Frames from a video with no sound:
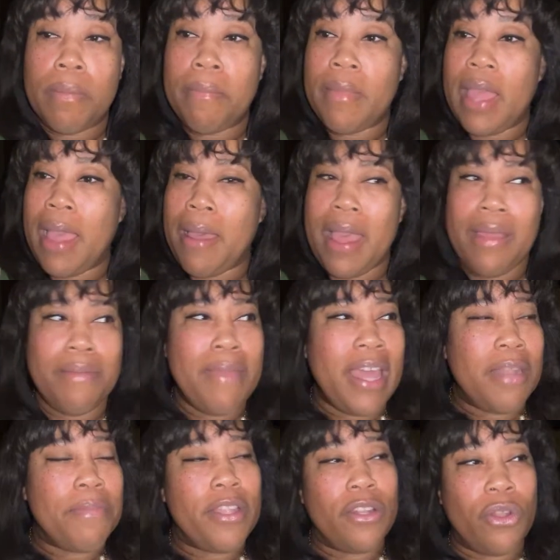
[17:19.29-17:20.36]
it might
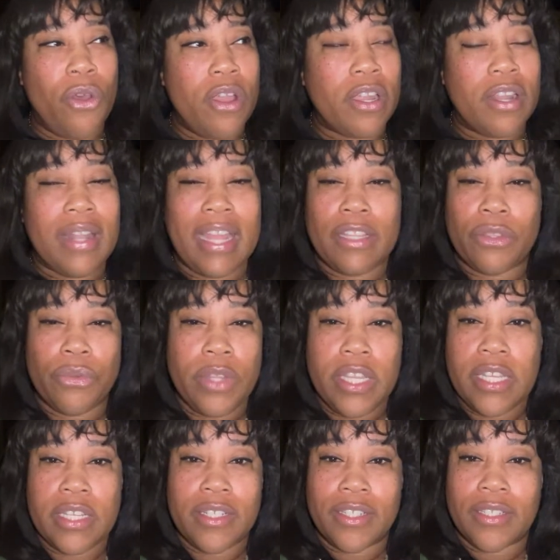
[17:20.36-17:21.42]
have been longer, like 3
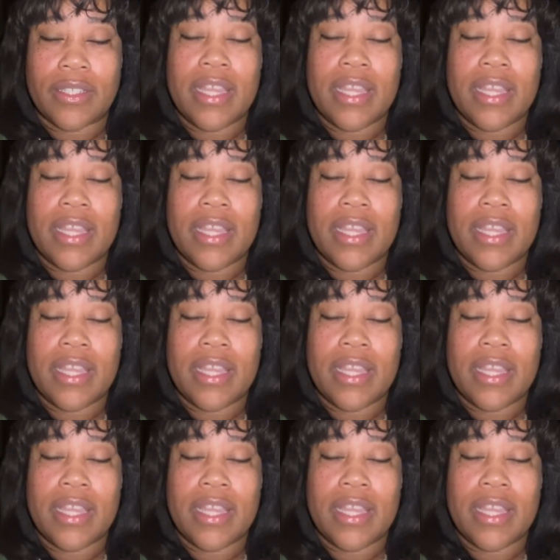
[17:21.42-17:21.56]
years,